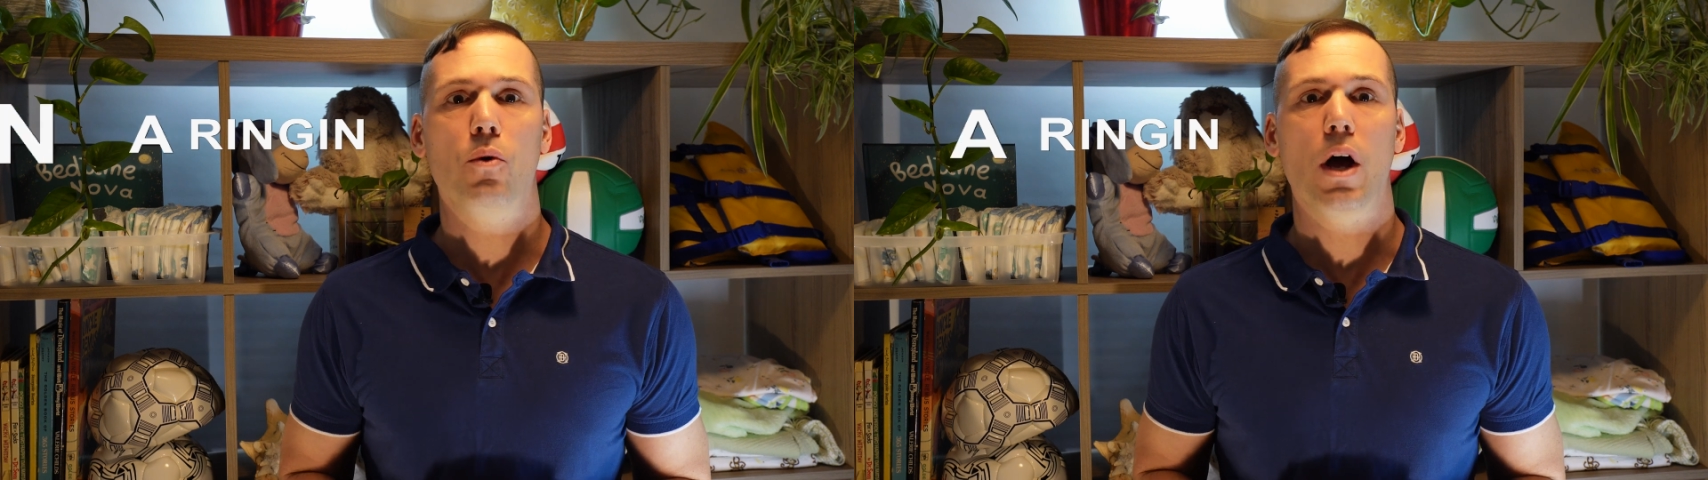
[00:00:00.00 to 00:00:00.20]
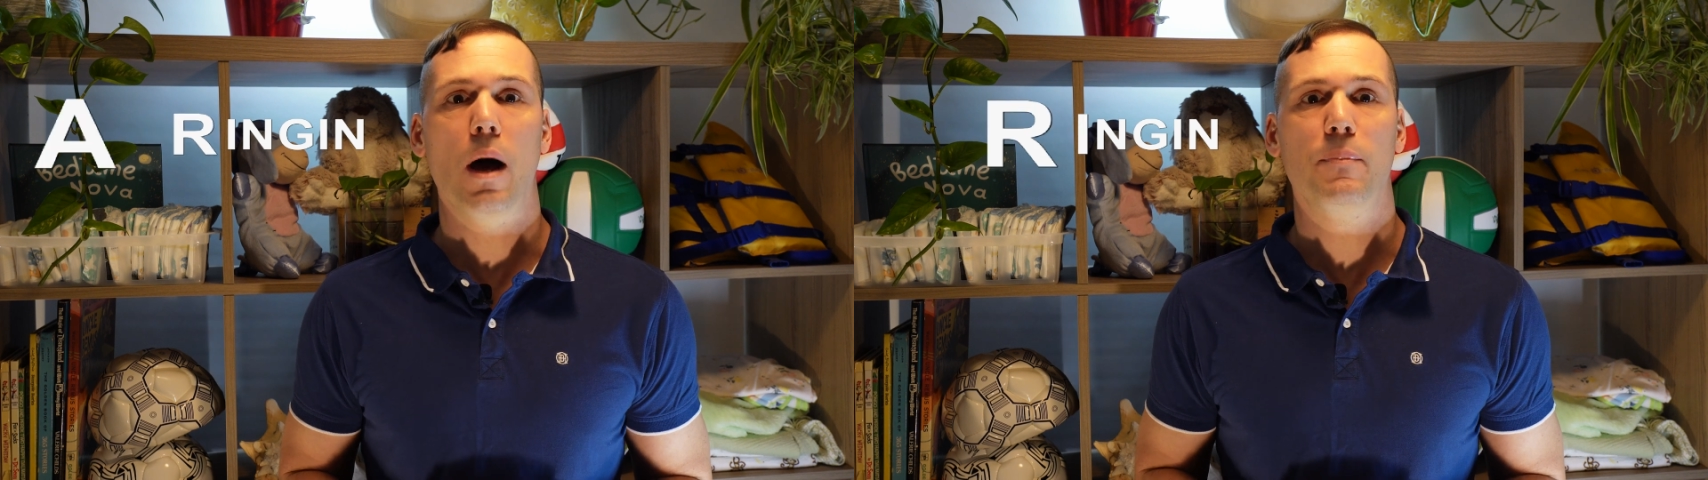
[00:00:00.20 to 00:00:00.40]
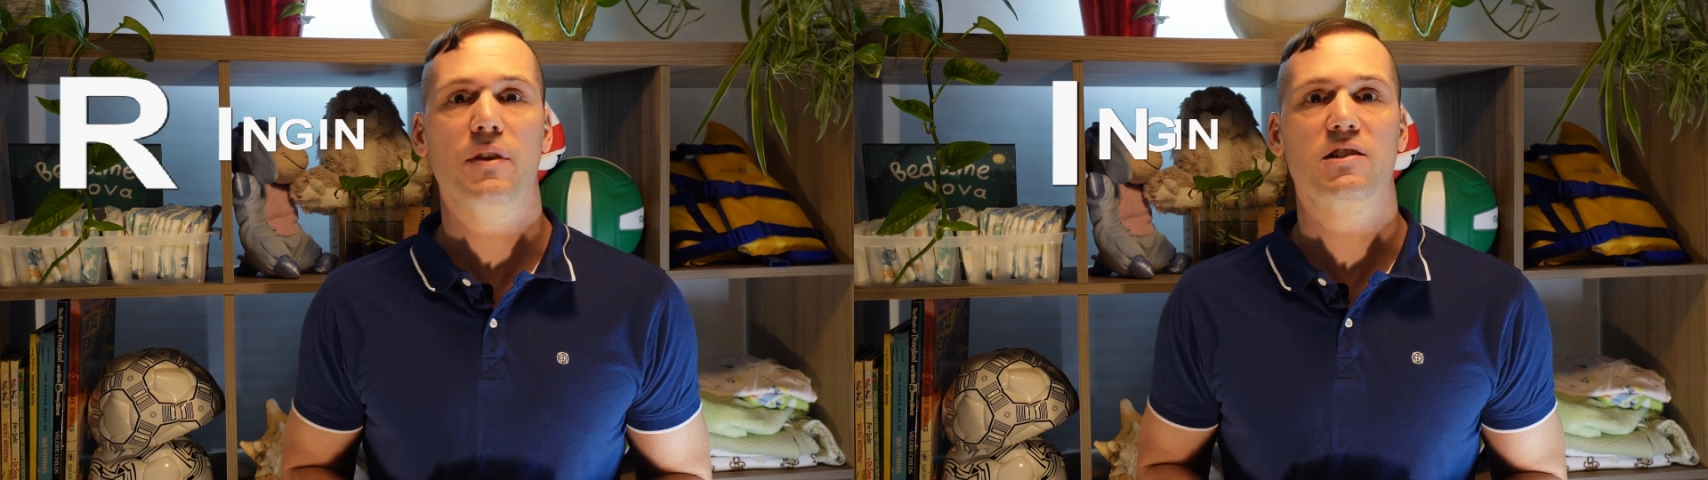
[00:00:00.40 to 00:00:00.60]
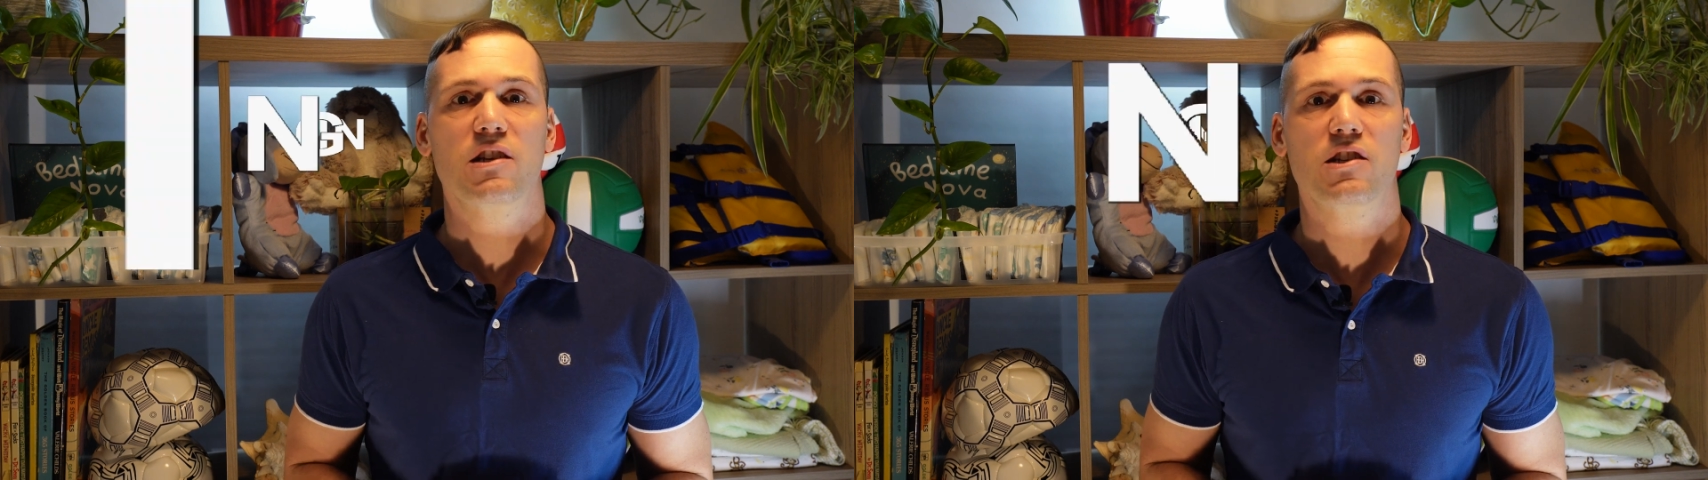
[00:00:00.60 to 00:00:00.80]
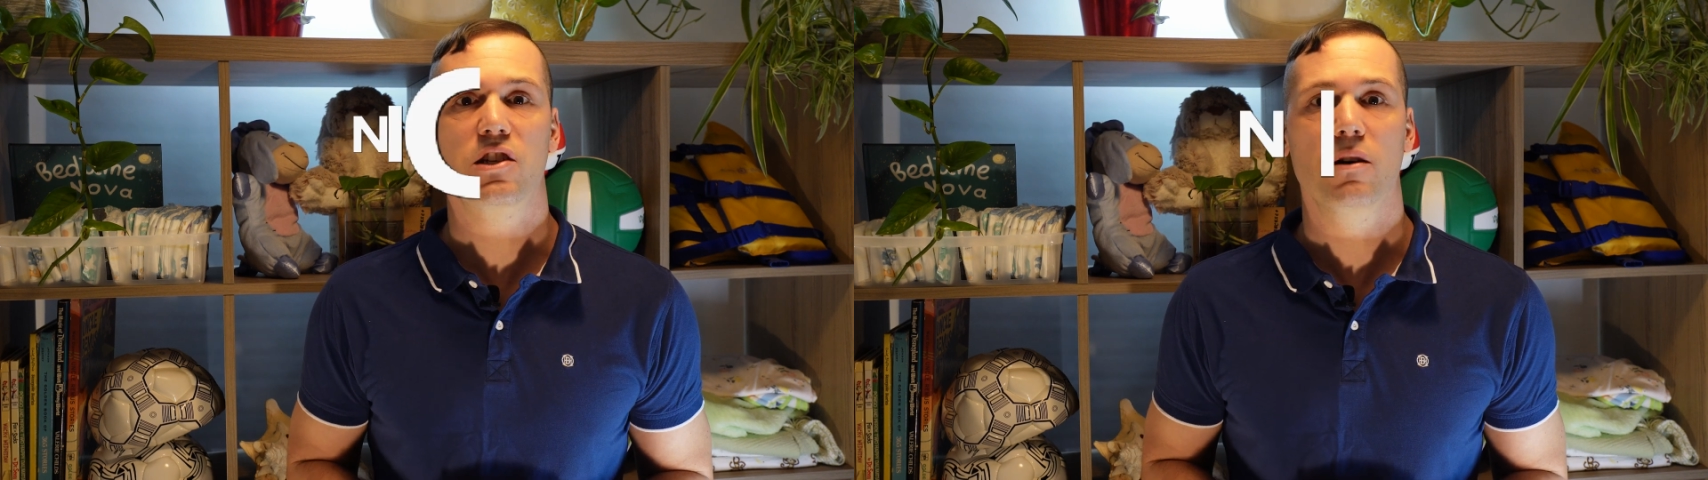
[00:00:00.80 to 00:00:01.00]
up the
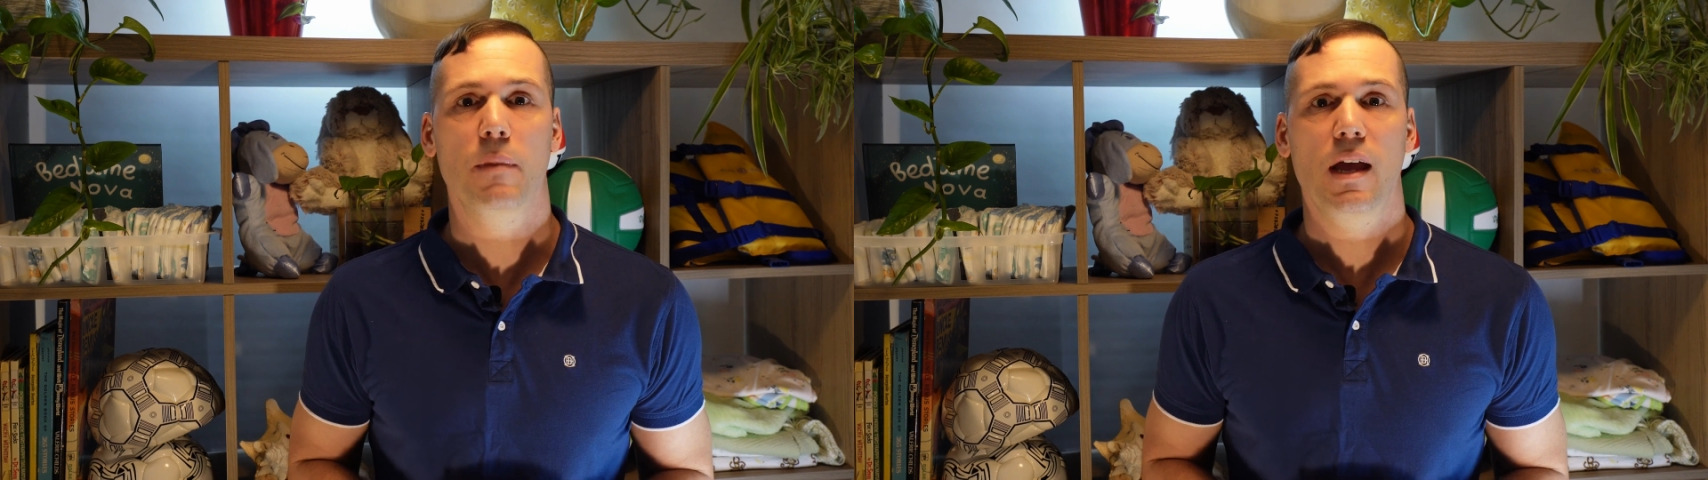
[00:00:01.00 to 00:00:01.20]
system